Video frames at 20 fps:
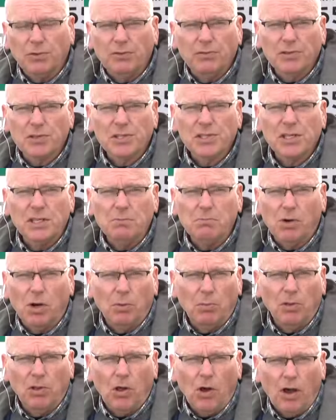We've just seen
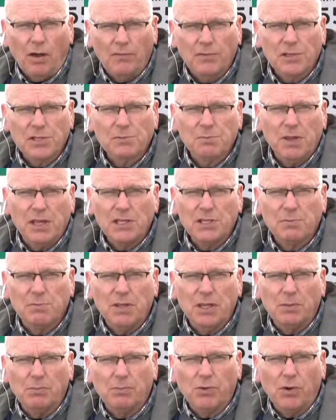mobile office space
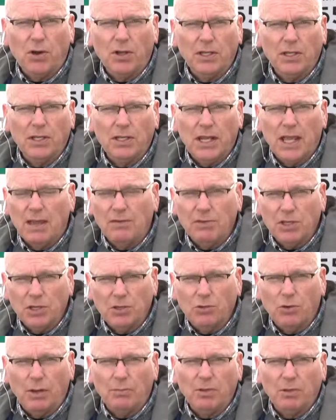being brought in, heavy
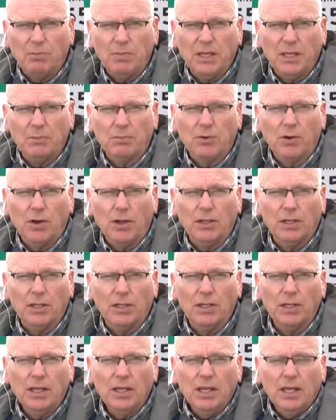equipment being brought
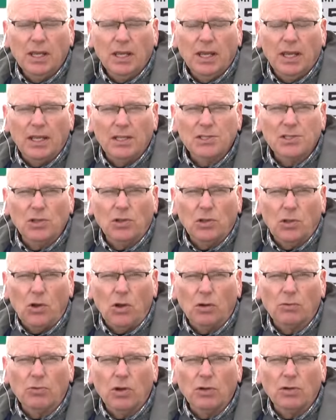in as the
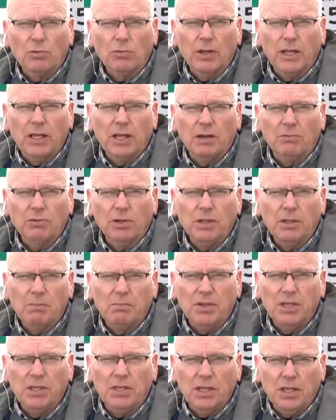long road to recovery
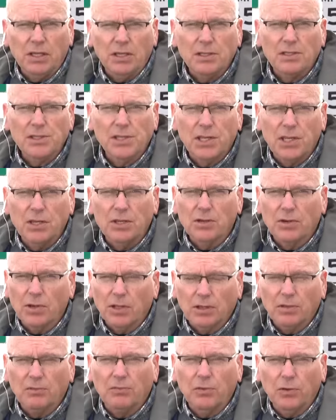begins here
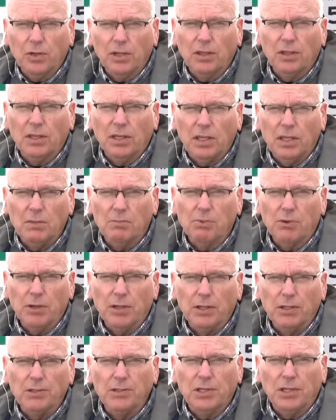at the foot of the Key
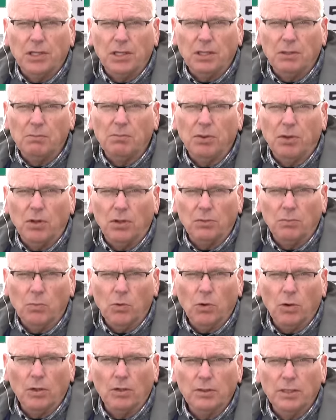Bridge in
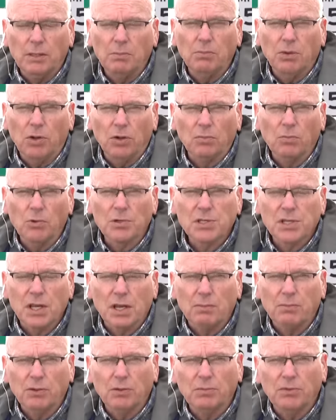Baltimore. In Baltimore,
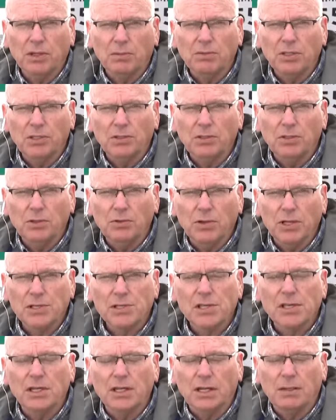Scott Broom,
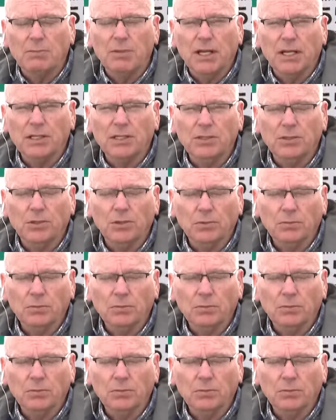WUSA 9, back to you.